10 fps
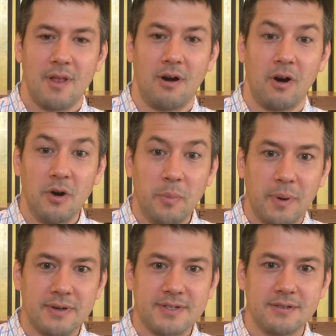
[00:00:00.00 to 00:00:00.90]
our own
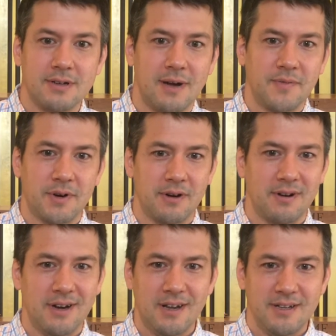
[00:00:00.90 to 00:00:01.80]
personal comfort,
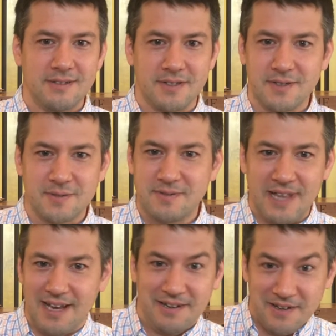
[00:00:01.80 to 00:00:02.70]
or
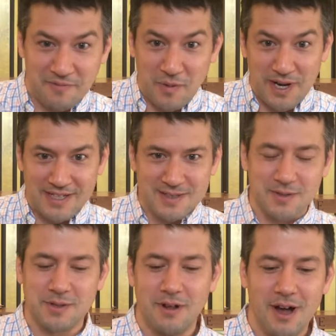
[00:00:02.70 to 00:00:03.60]
that avoiding
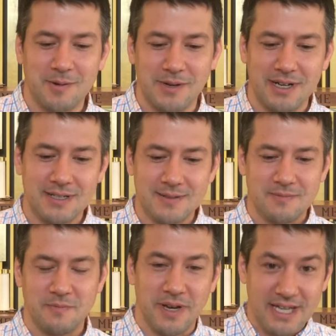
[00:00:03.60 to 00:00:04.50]
social awkwardness,
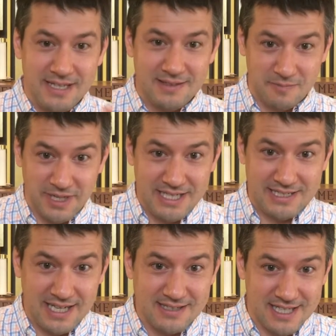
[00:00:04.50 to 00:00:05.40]
when he
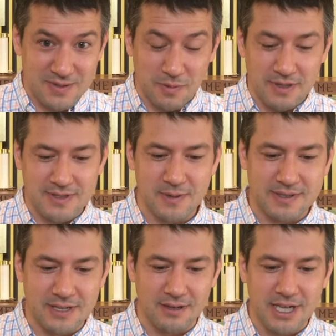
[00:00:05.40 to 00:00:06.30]
says these words to
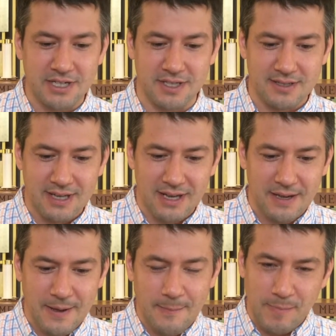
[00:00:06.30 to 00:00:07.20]
us in Galatians.
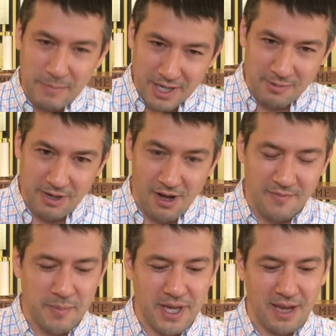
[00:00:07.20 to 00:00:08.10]
I'm not going to read all
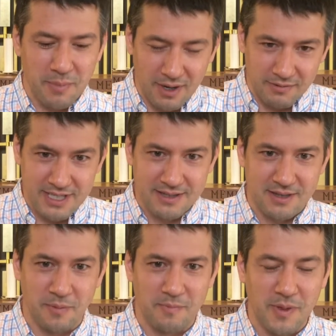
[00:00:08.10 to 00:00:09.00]
of them again, but I'll read
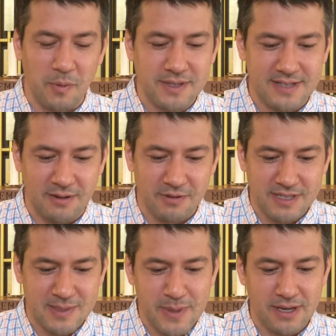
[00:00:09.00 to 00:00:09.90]
the ones that
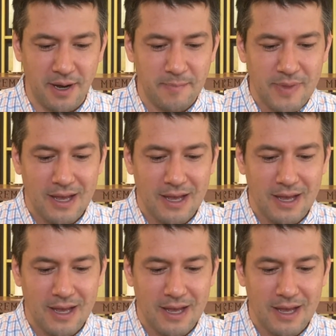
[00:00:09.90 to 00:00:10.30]
really speak up.